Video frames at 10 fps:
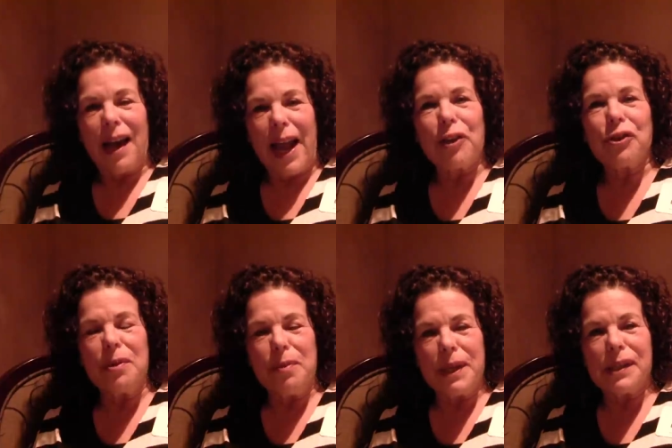I actually
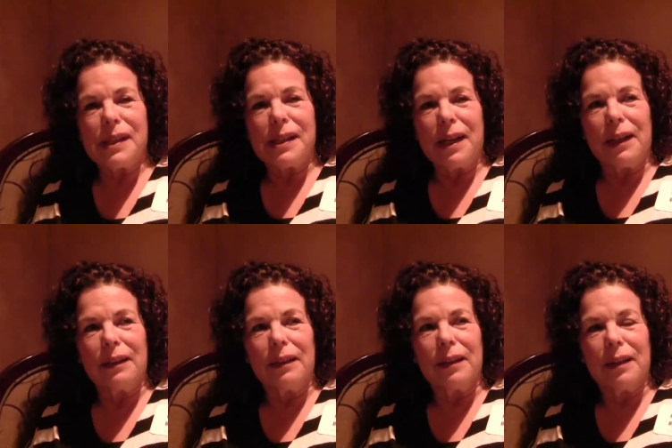missed uh,
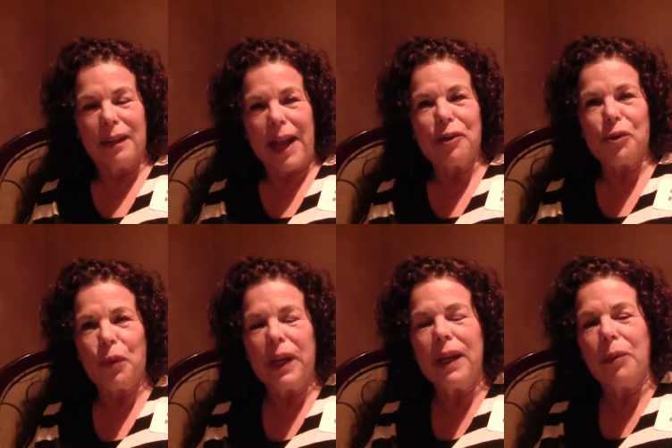last
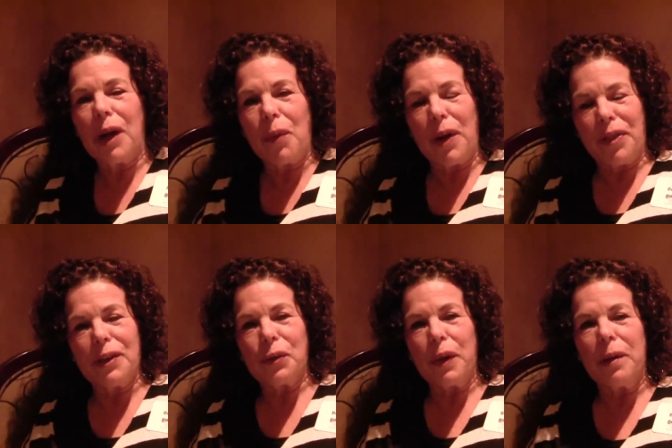week, and when I went
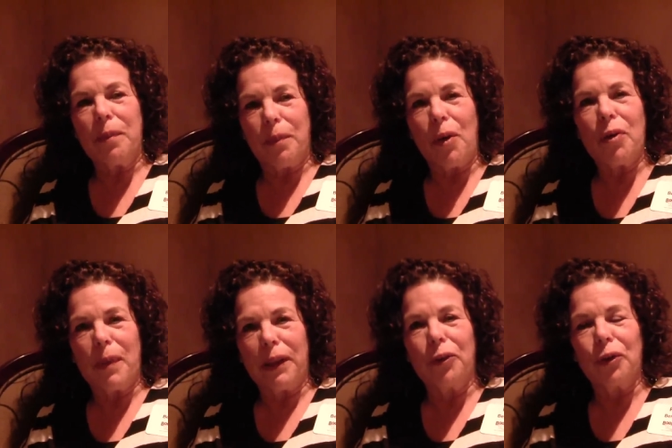this week, both
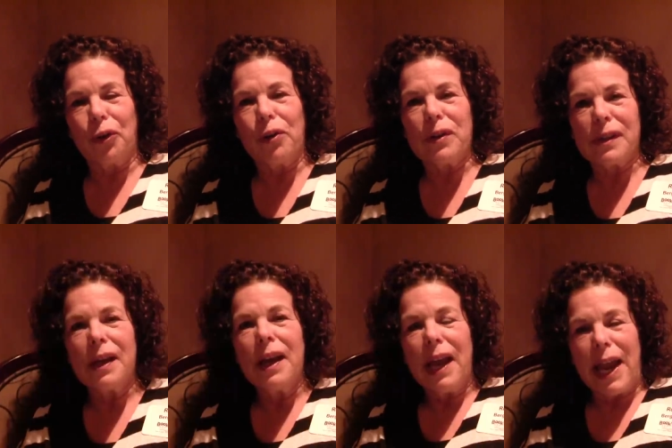my little girls
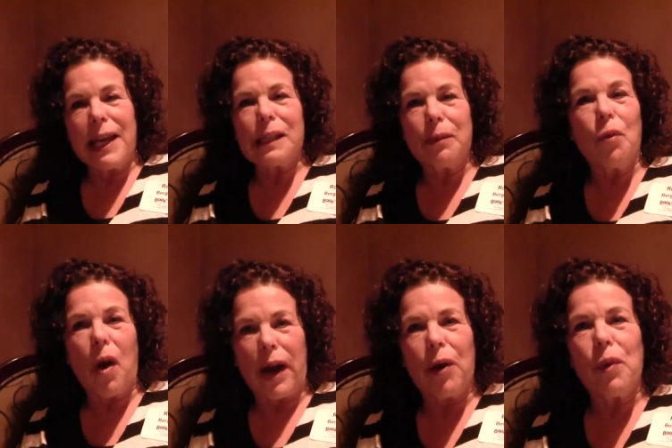asked me
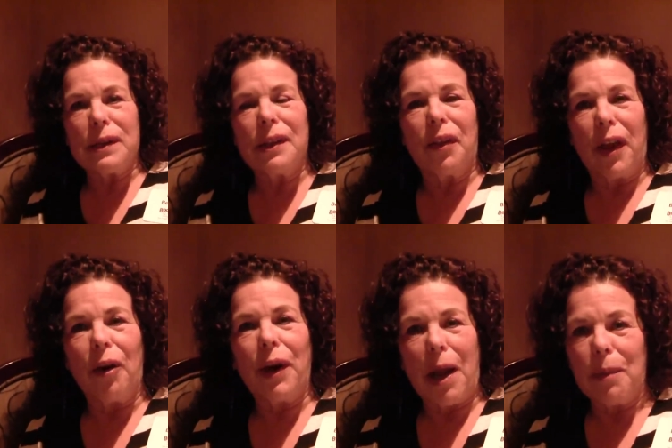why I wasn't
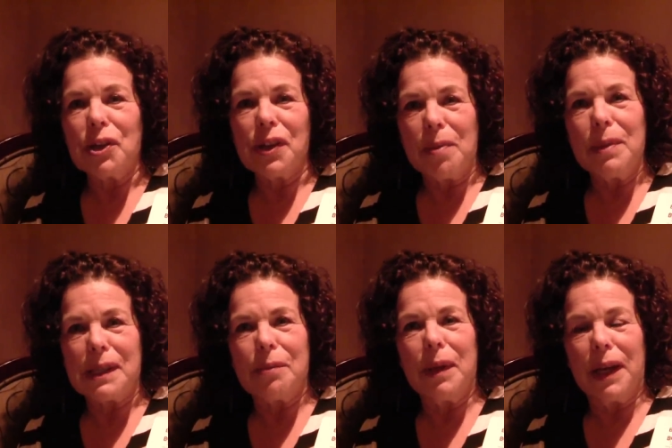there and how much they
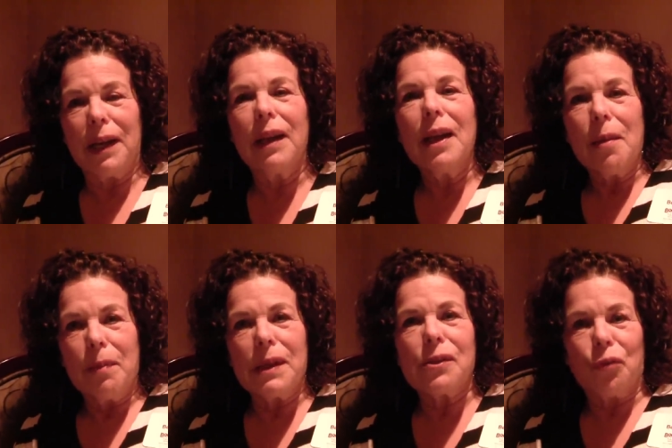missed me and
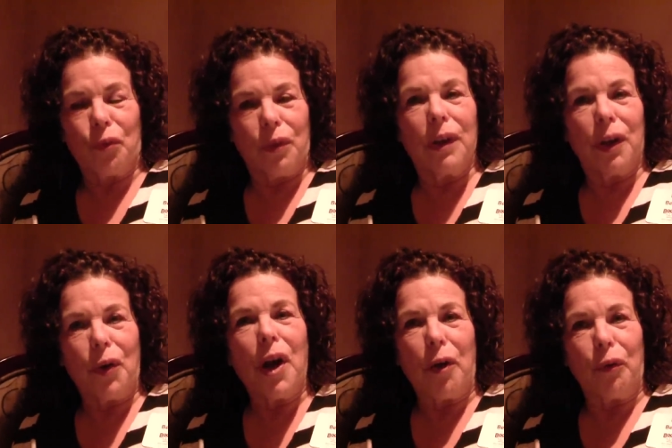missed, you know,
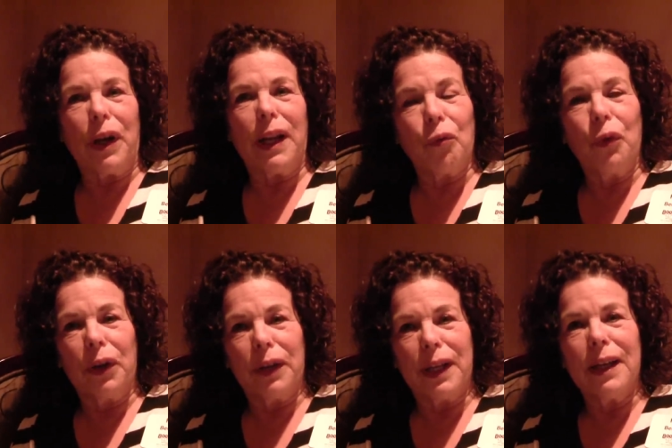not reading.
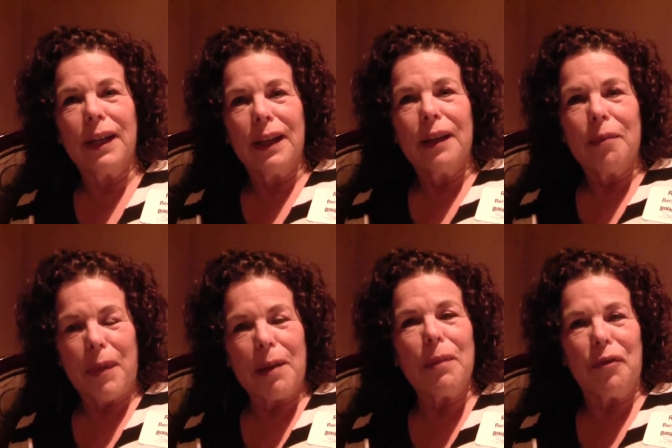Really
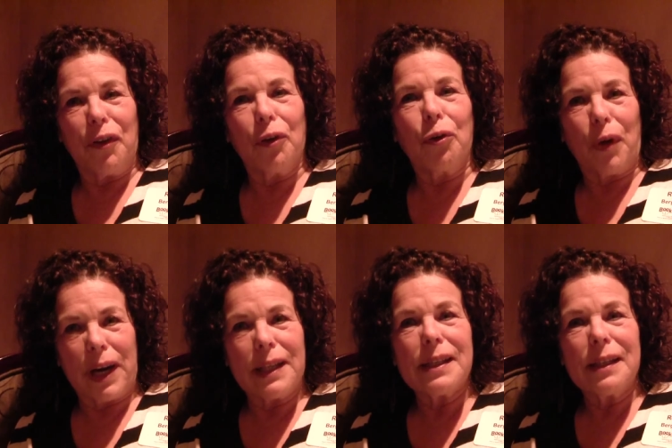made me feel great.